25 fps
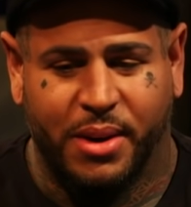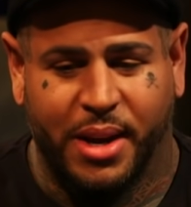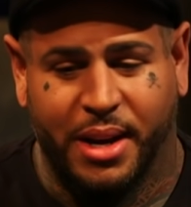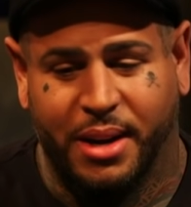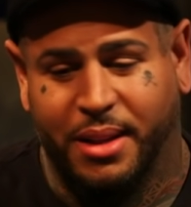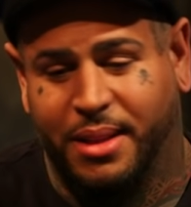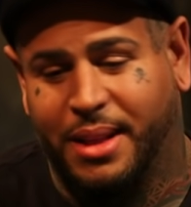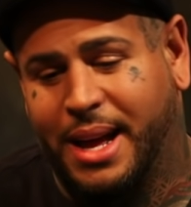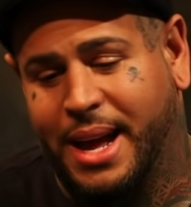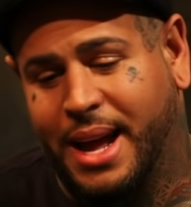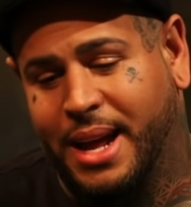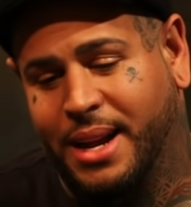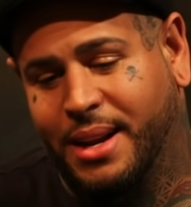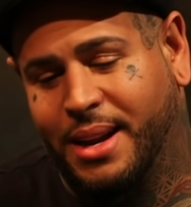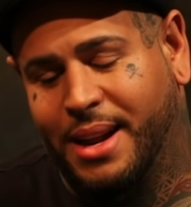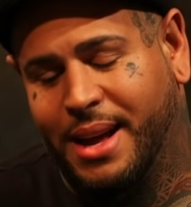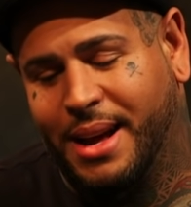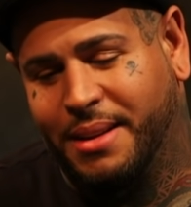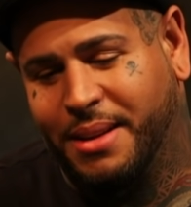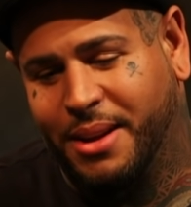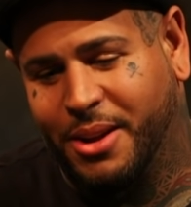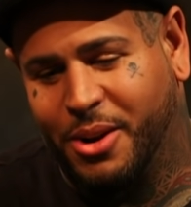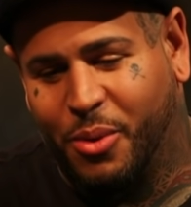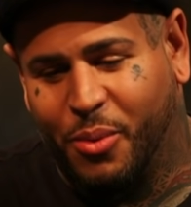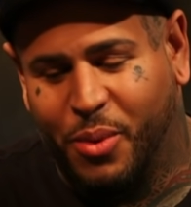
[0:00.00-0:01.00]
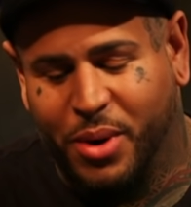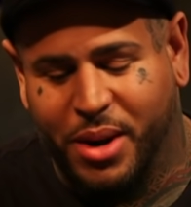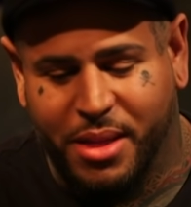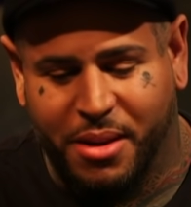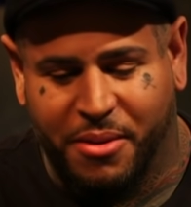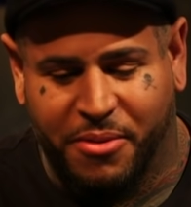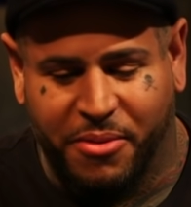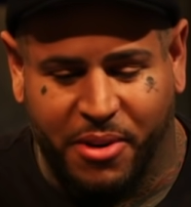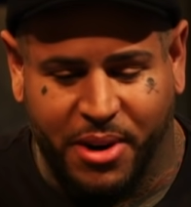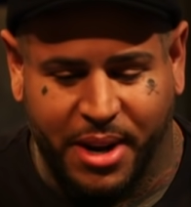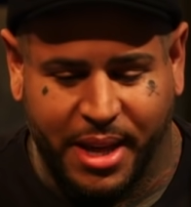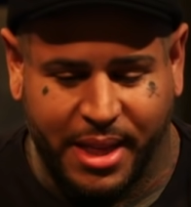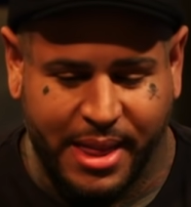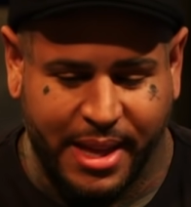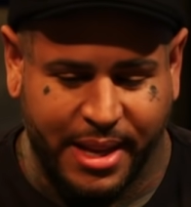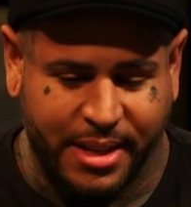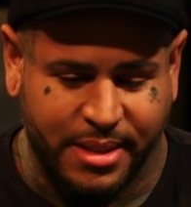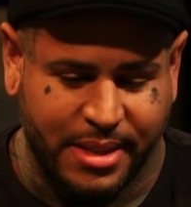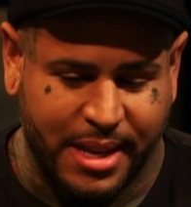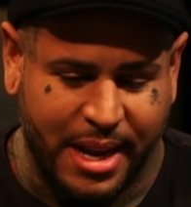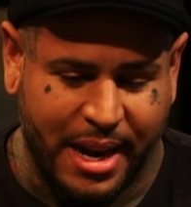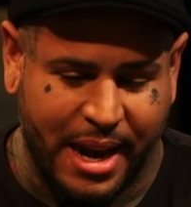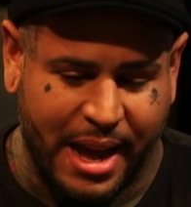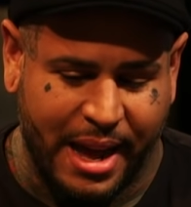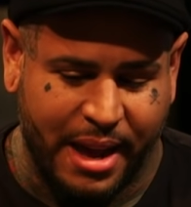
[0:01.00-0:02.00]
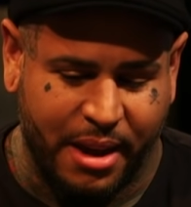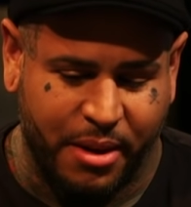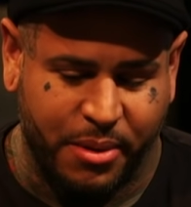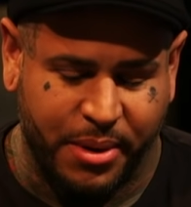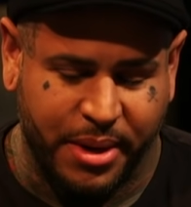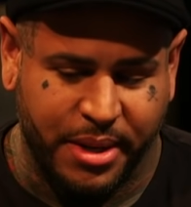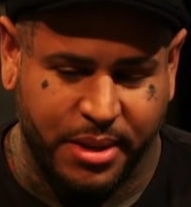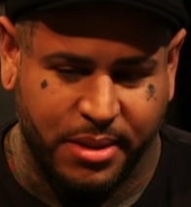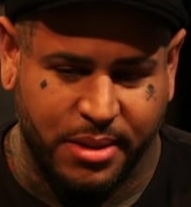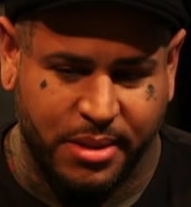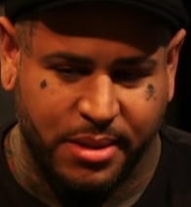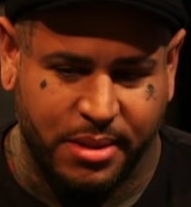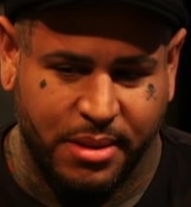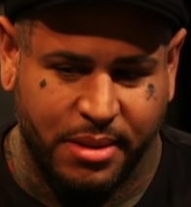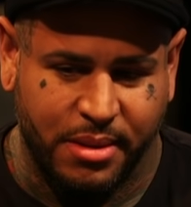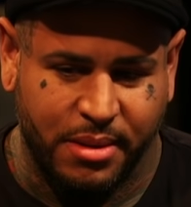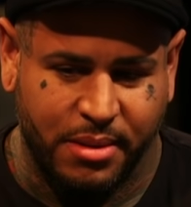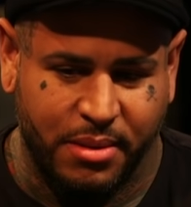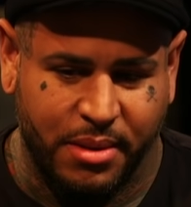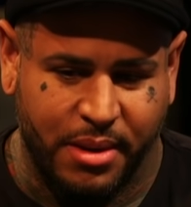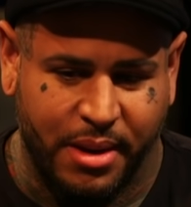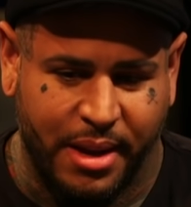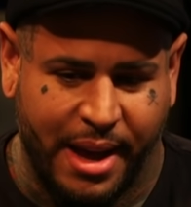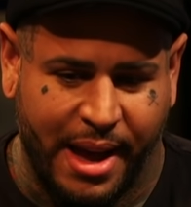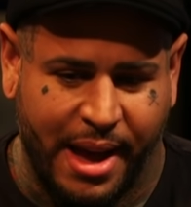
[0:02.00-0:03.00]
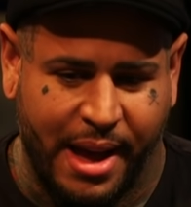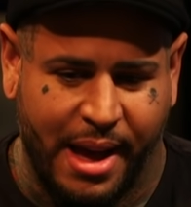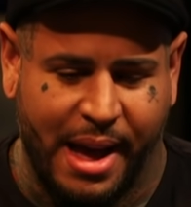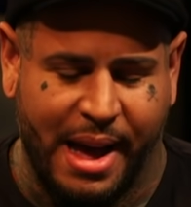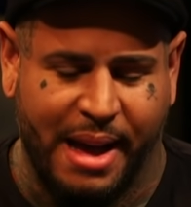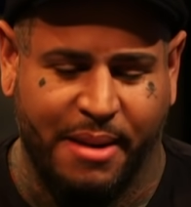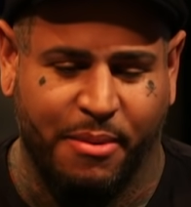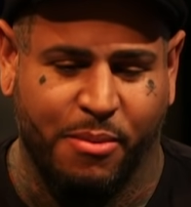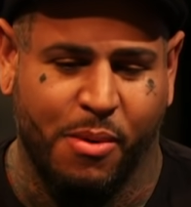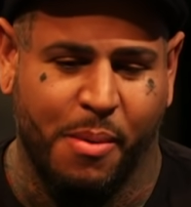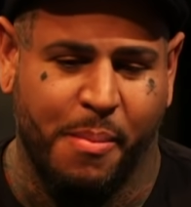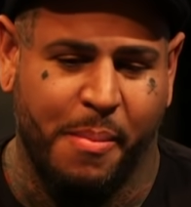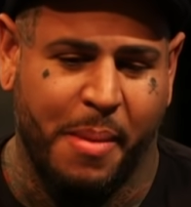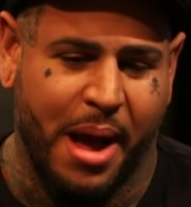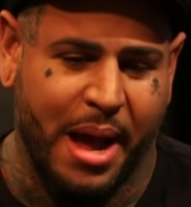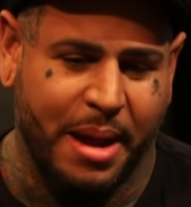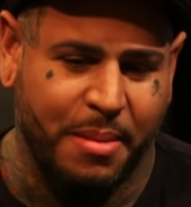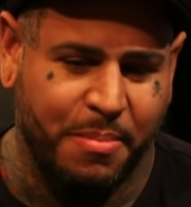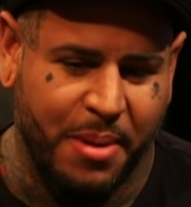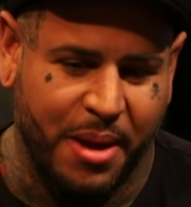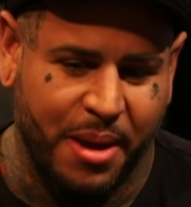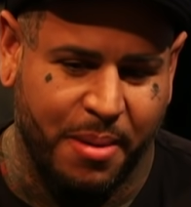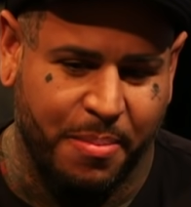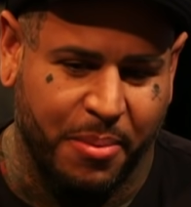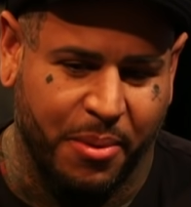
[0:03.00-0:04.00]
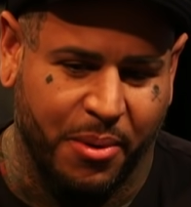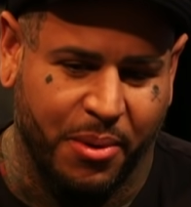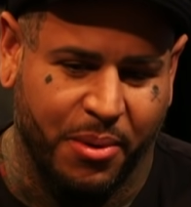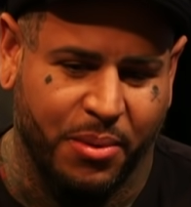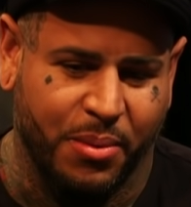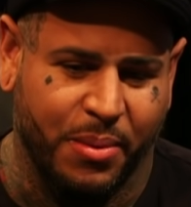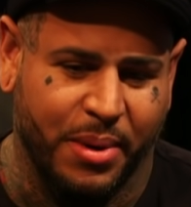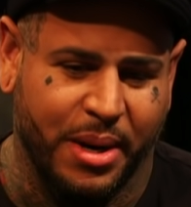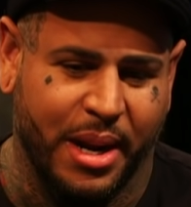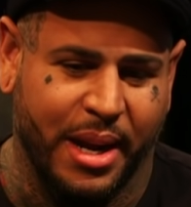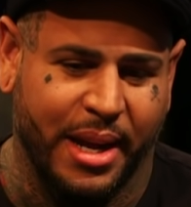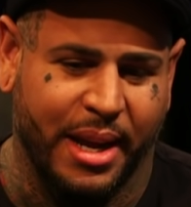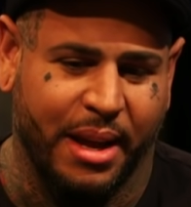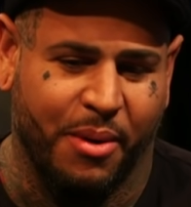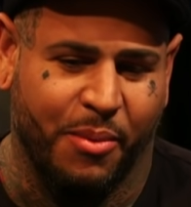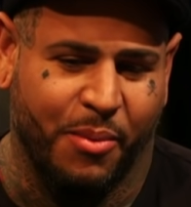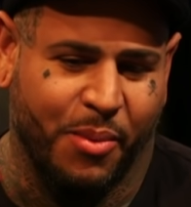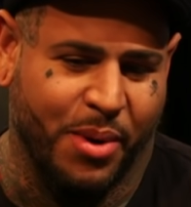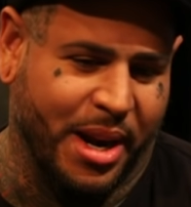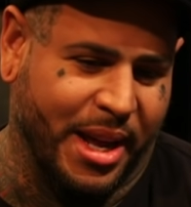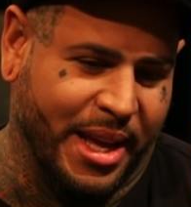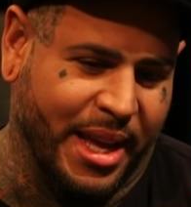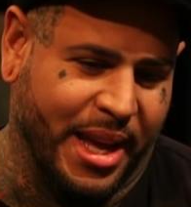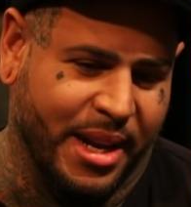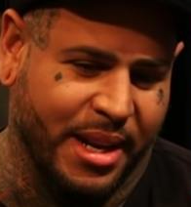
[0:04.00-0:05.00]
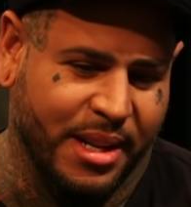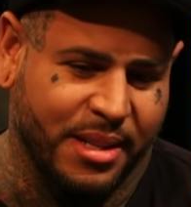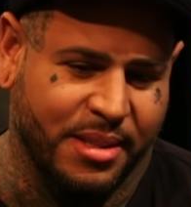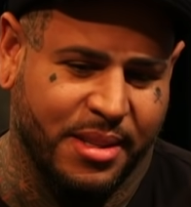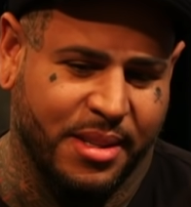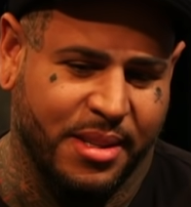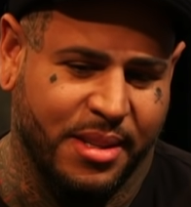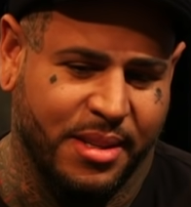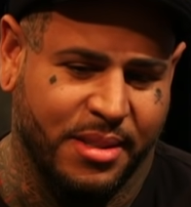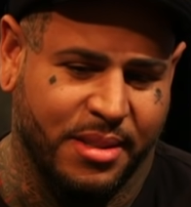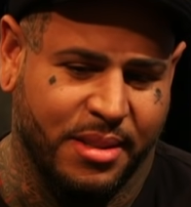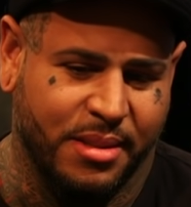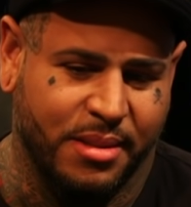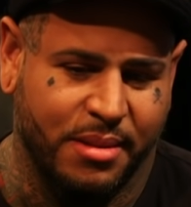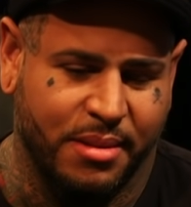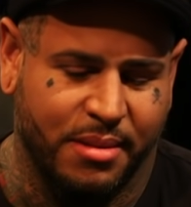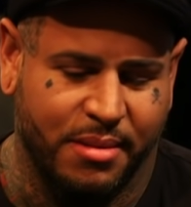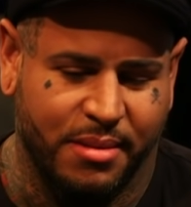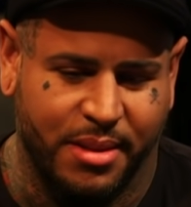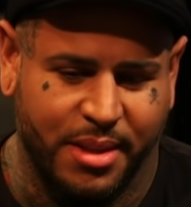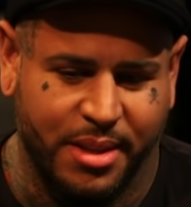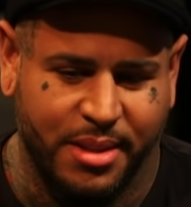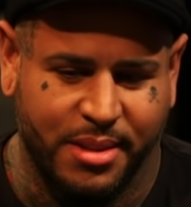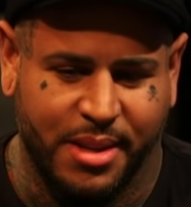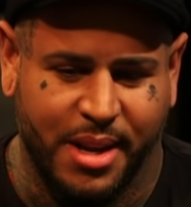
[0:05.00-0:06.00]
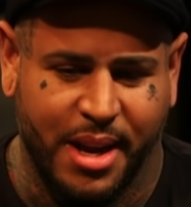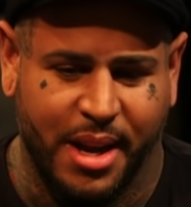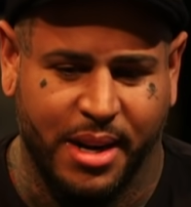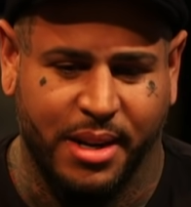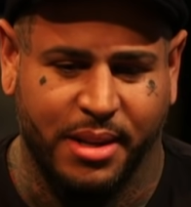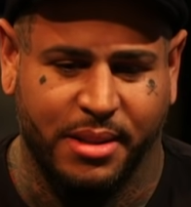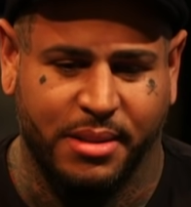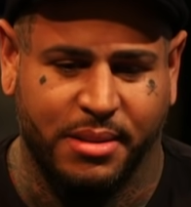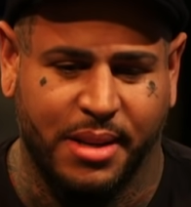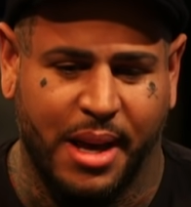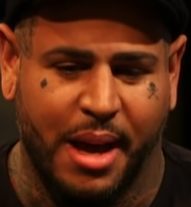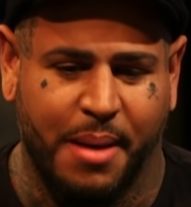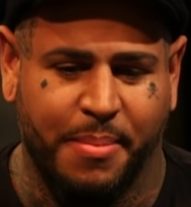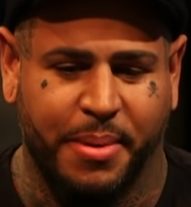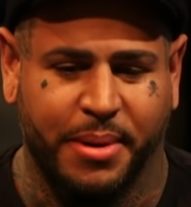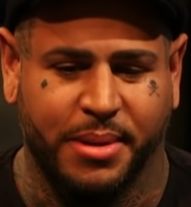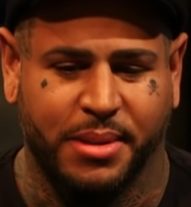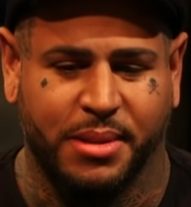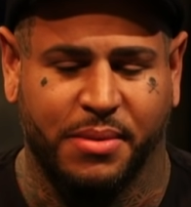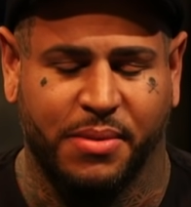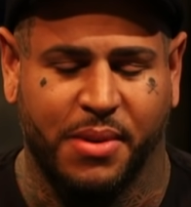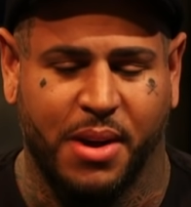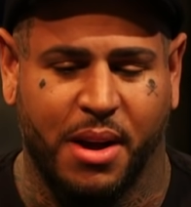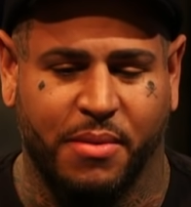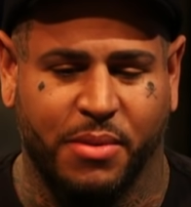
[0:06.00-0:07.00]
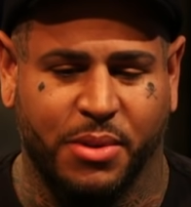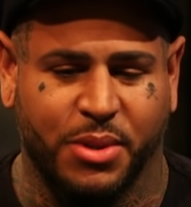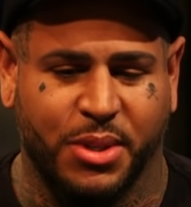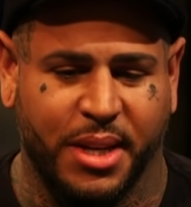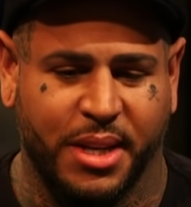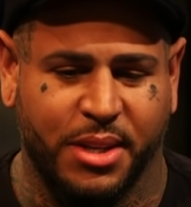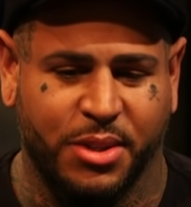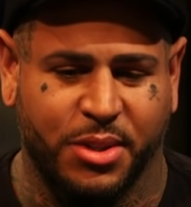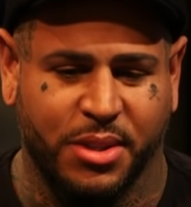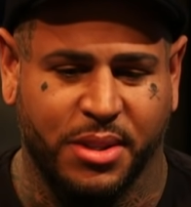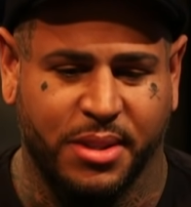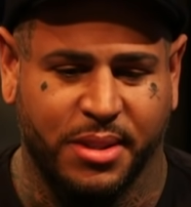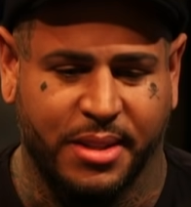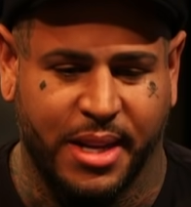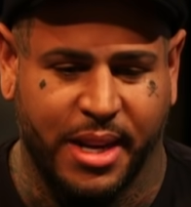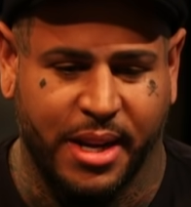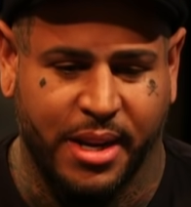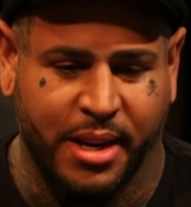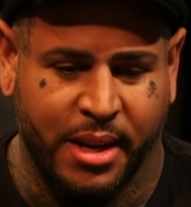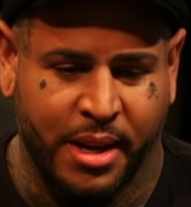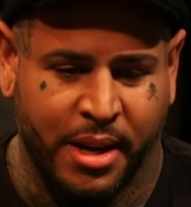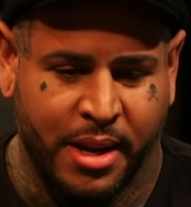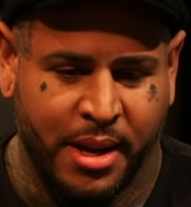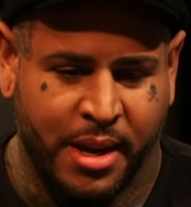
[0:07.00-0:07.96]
And a lot, and you know, one of the funny things that I always, I remind people when I get into these kind of topics of conversation is that